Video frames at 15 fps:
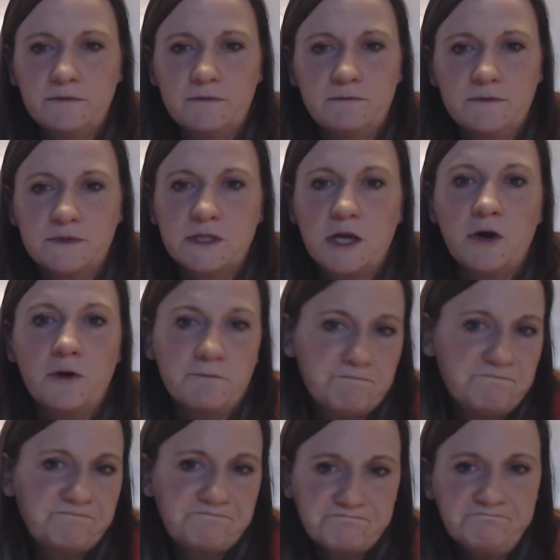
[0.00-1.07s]
So
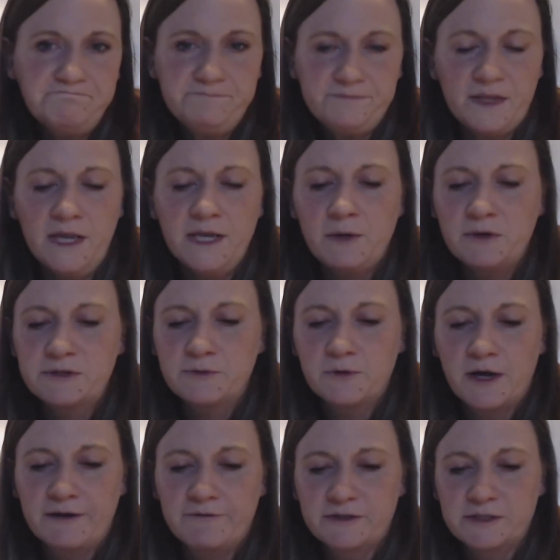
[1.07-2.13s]
anyways, we'll
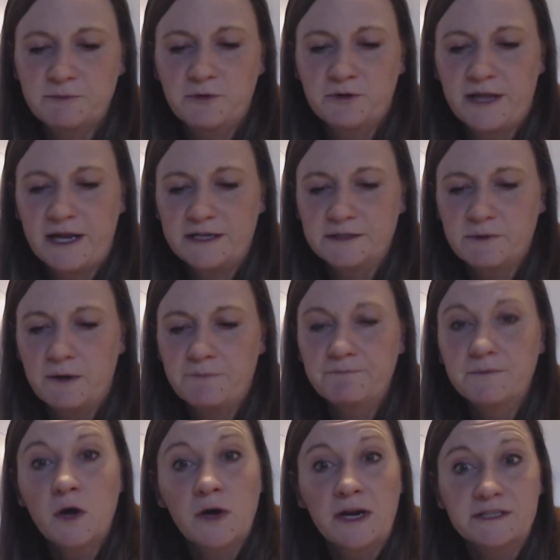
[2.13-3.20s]
kind of explore that as well.
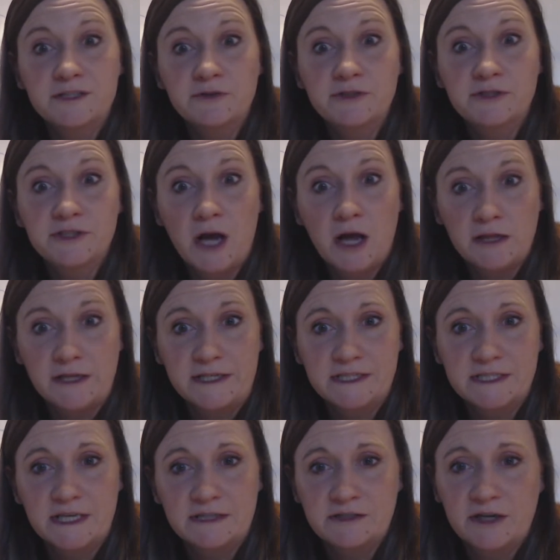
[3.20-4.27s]
Okay, so
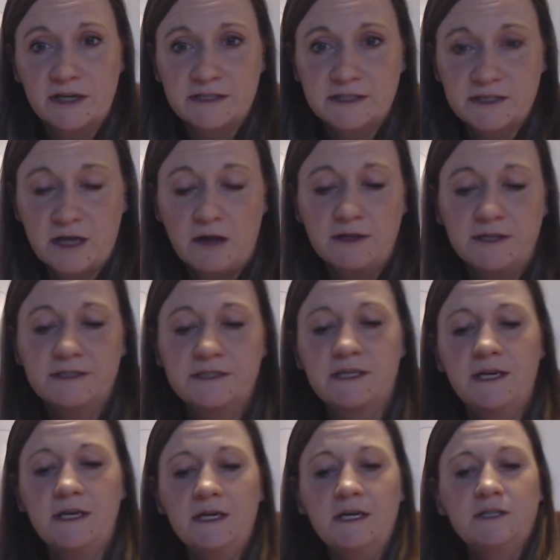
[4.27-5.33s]
solids. Let's look at solids.
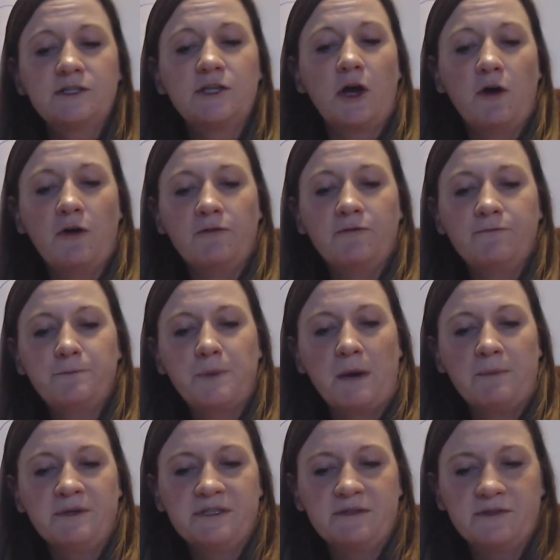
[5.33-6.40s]
So
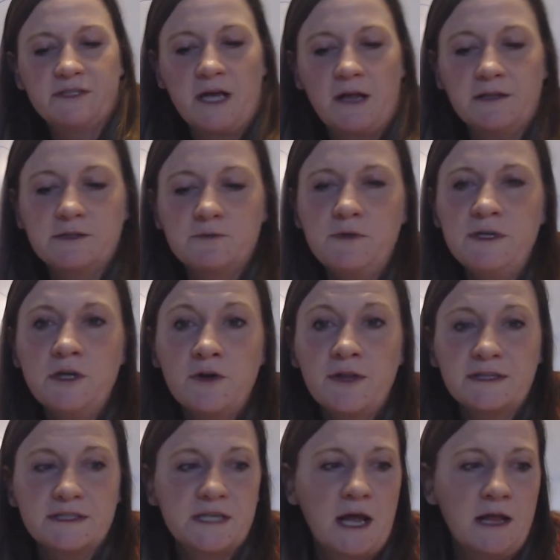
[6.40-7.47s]
properties of solids. We know
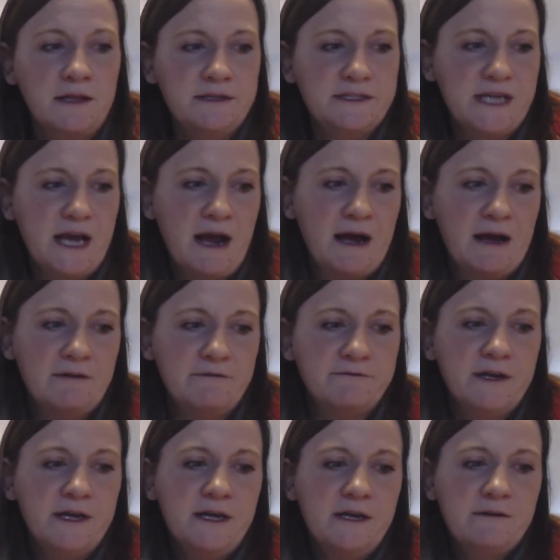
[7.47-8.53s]
that solids have
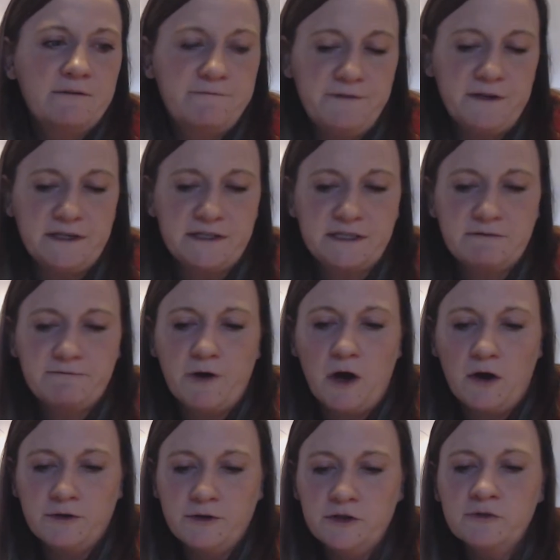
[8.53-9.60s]
fixed
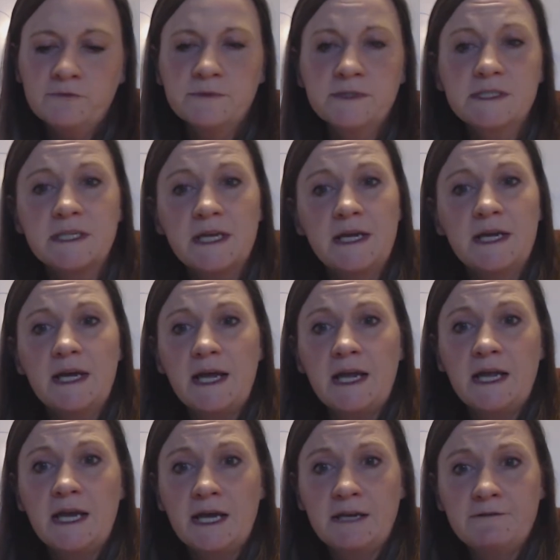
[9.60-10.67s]
volumes
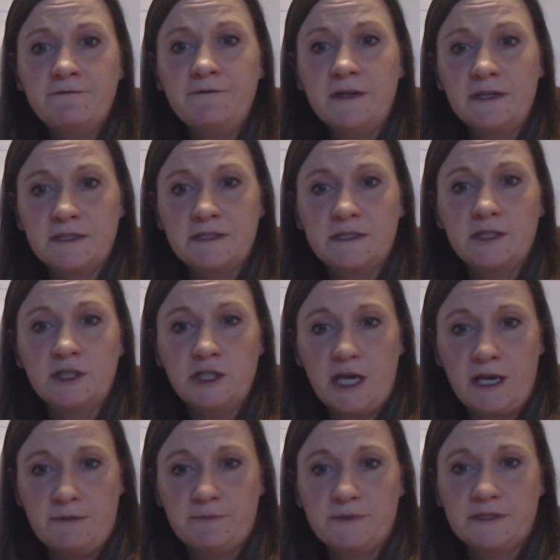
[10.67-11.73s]
and fixed
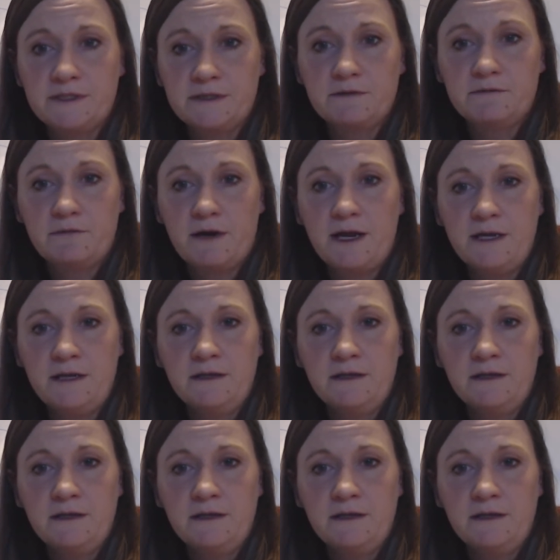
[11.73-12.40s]
shapes, right?